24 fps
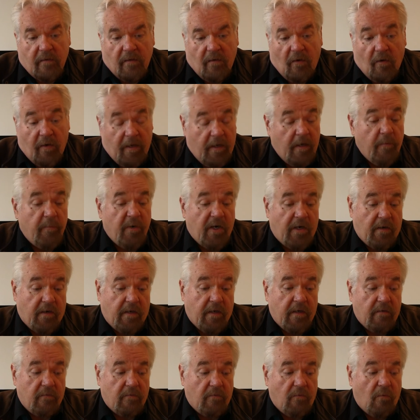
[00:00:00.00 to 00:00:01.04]
Or in
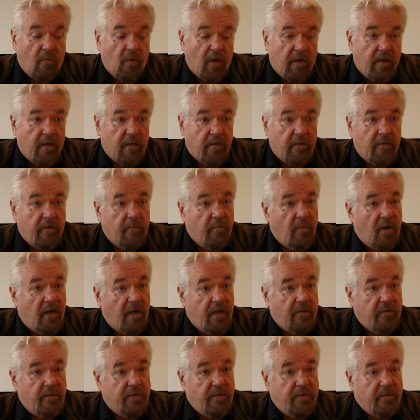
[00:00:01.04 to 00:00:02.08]
America, 100
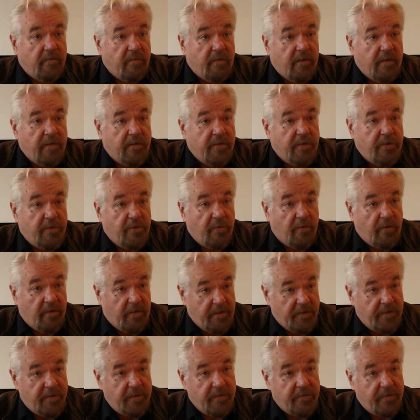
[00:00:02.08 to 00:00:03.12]
miles is a short
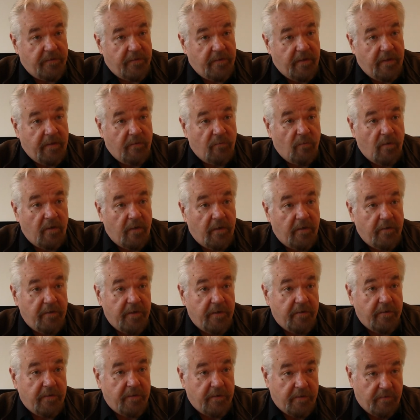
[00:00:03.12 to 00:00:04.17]
distance, and 100
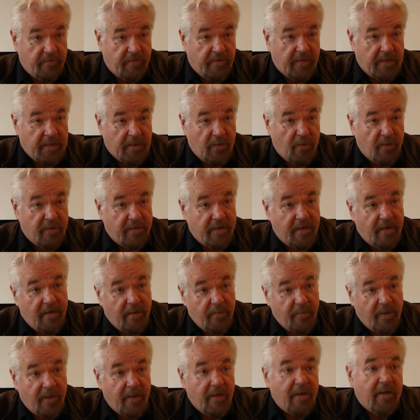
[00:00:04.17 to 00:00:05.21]
years is a very long
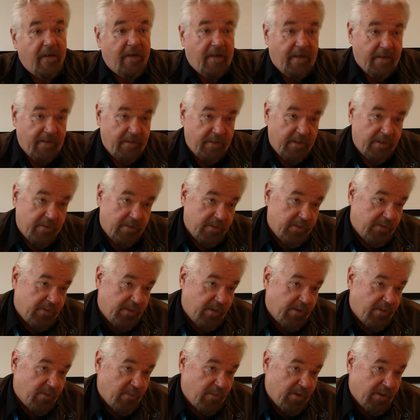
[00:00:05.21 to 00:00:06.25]
time. And here it's
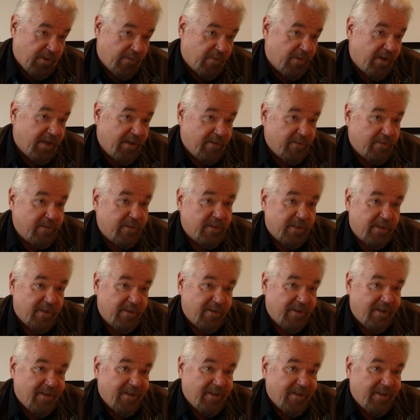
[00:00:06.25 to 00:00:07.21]
the other way around. So.